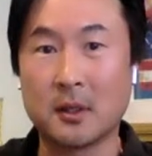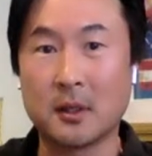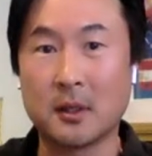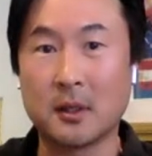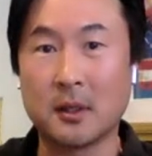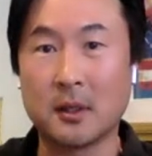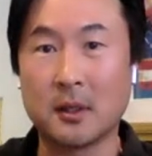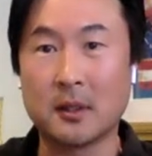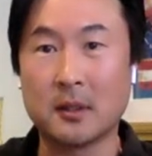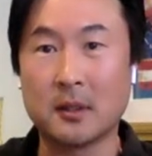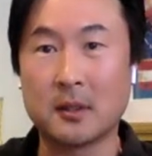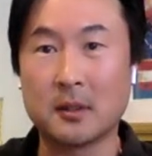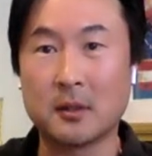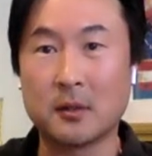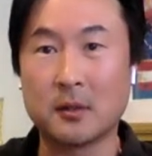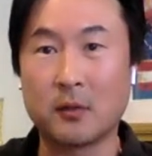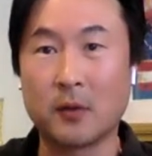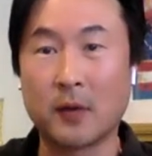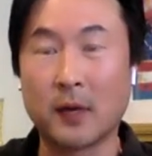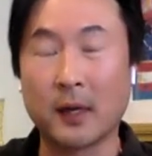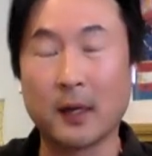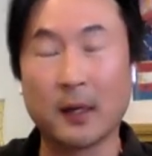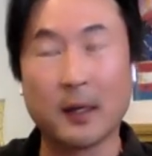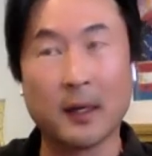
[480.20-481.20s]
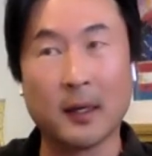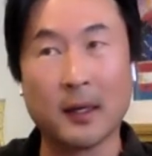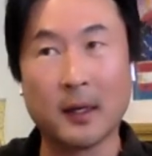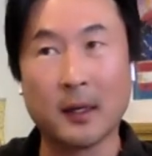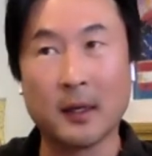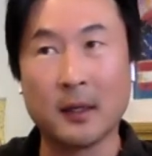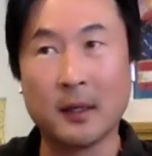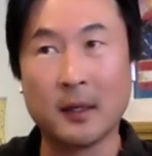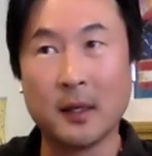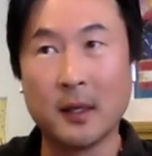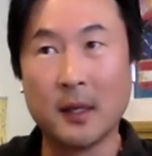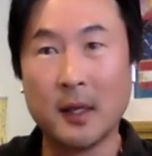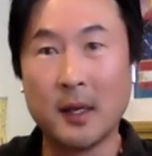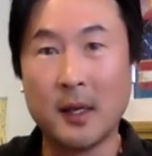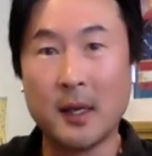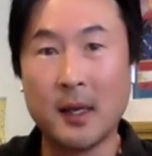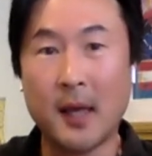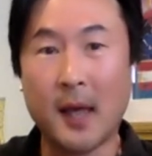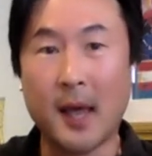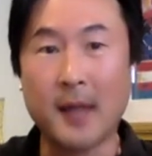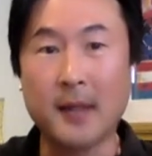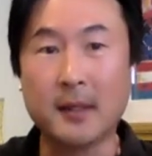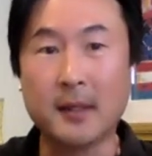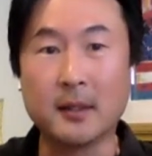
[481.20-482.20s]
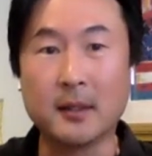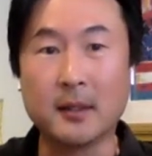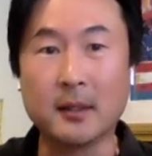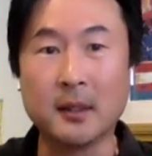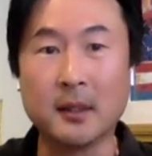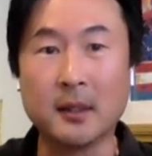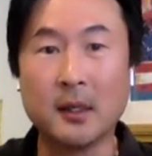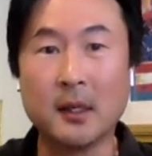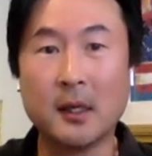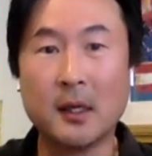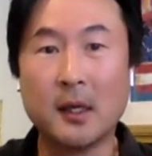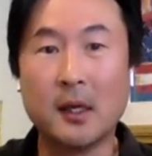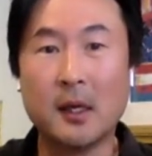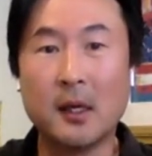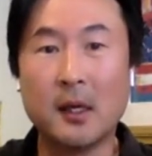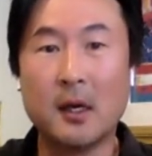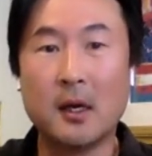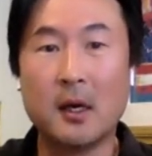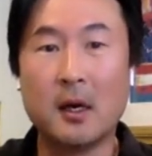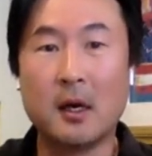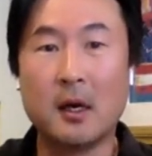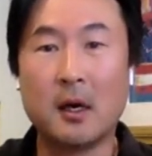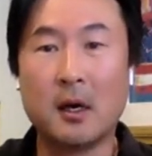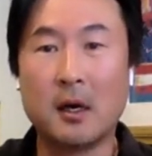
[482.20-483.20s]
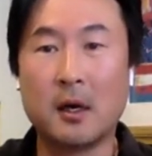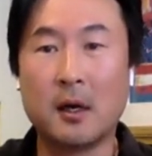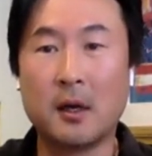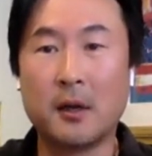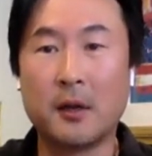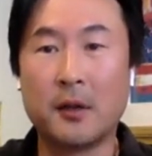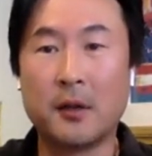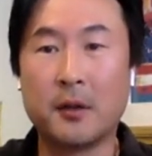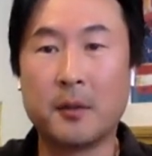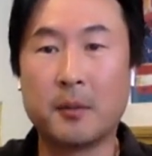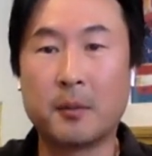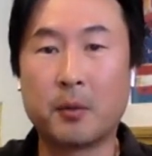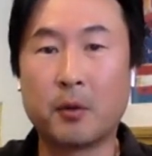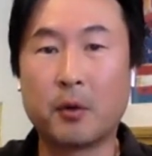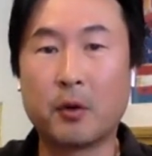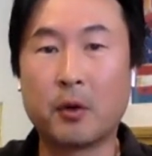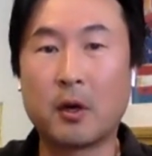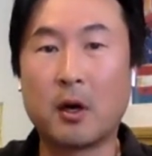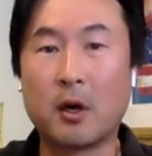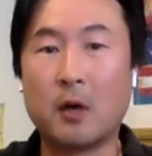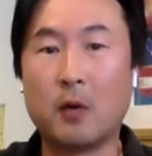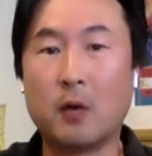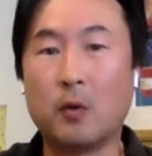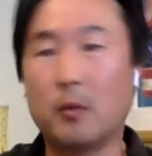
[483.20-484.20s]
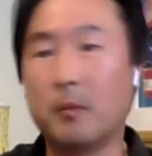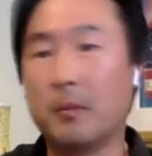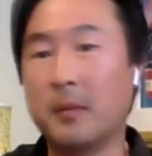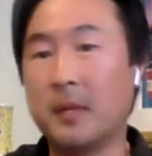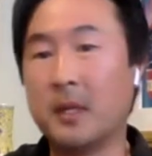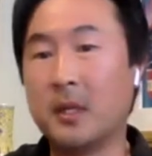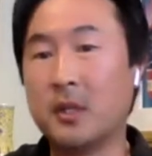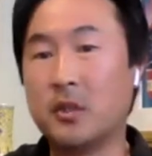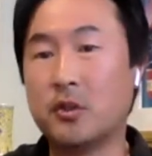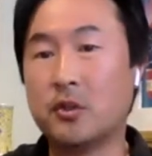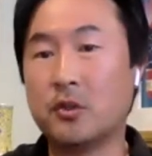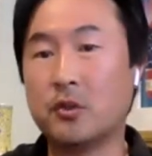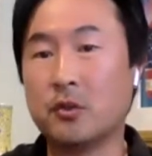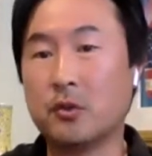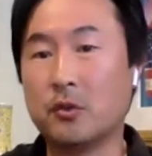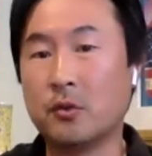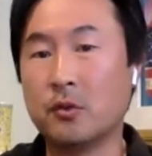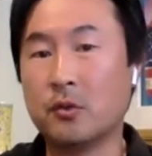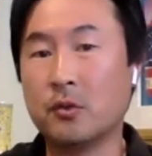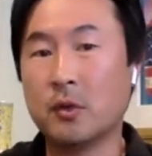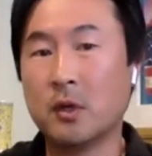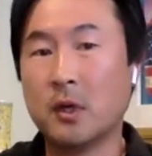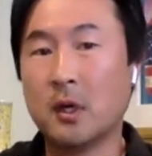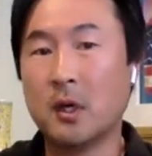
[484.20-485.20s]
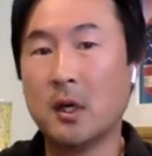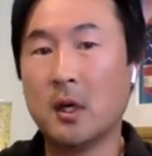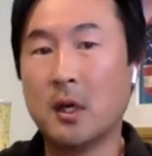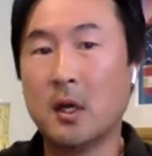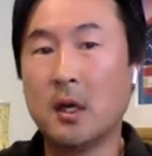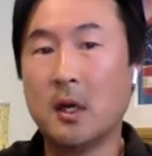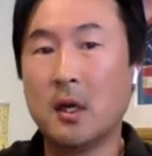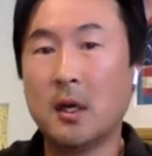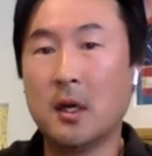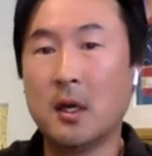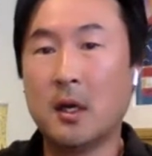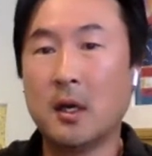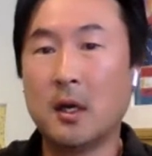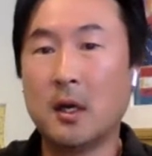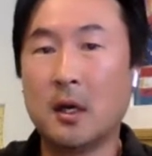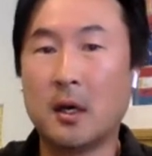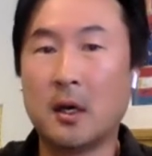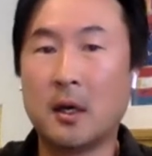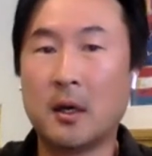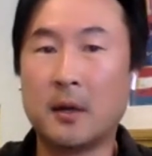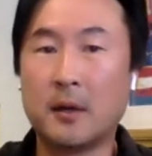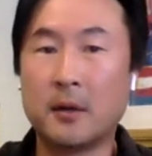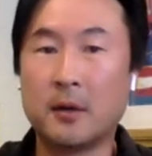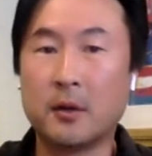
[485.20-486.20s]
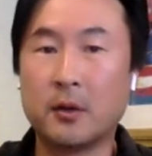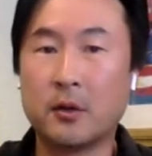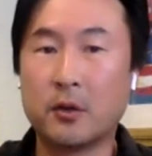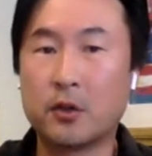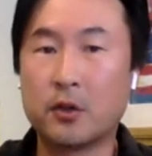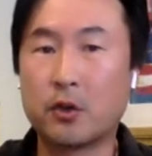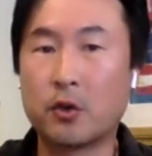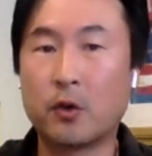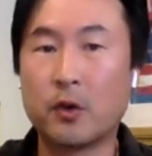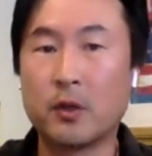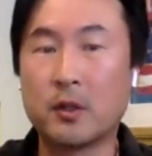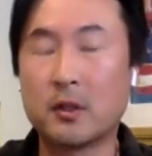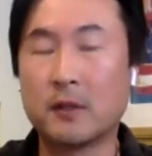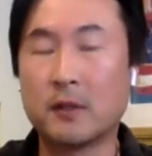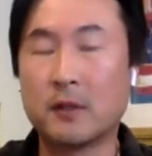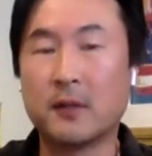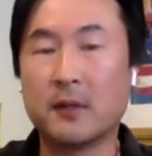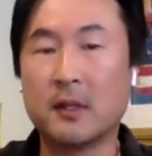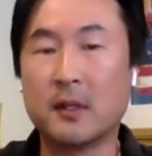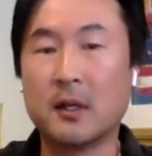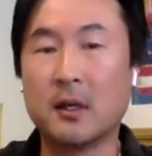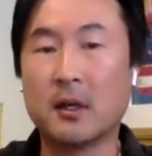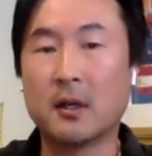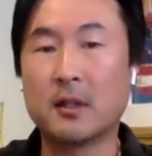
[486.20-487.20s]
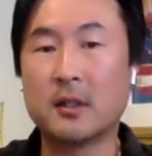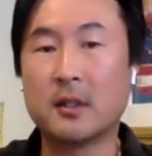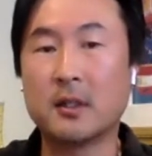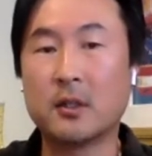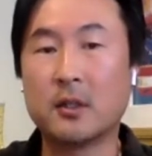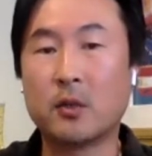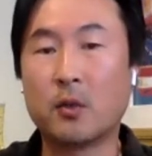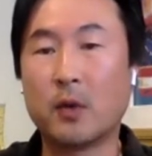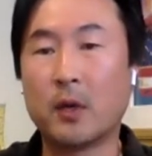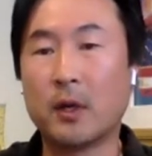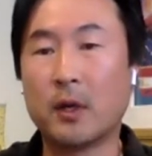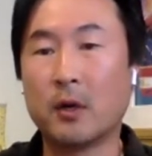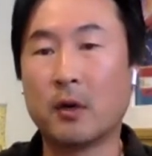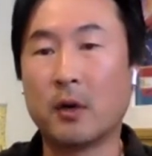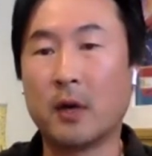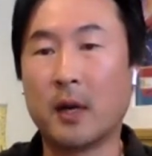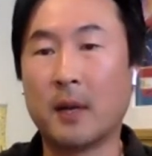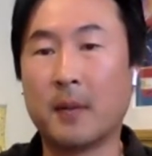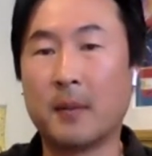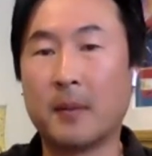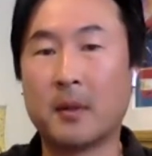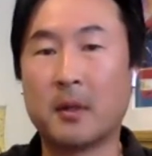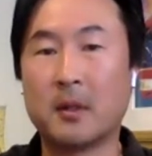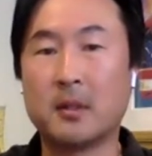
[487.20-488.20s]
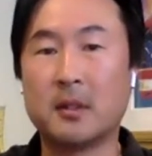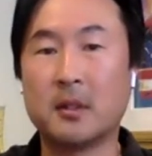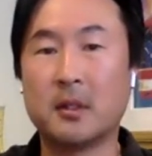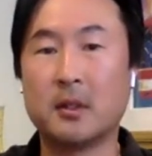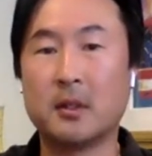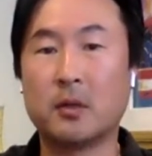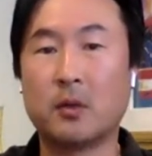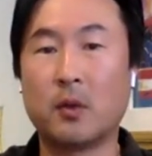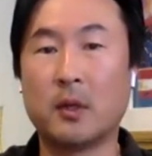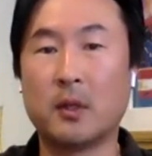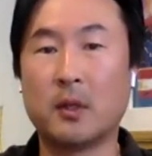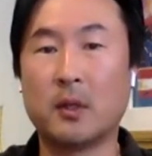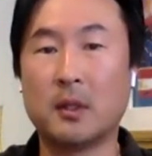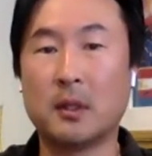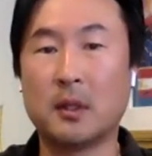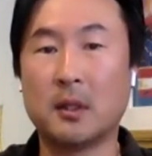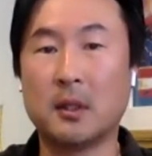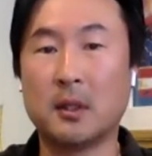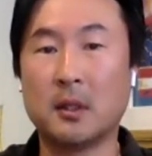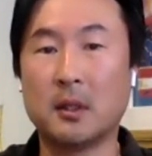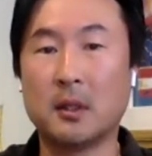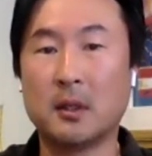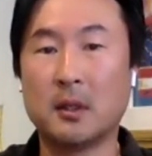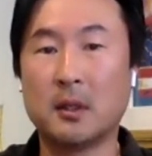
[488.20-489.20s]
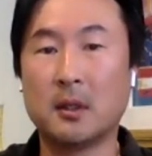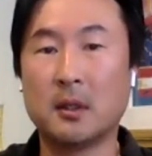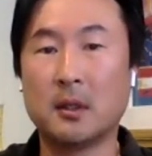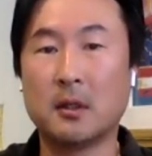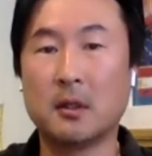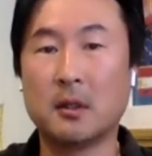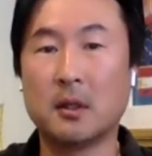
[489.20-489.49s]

a regulated entity. The protocol will mint you your choice of an ERC20 or MRC20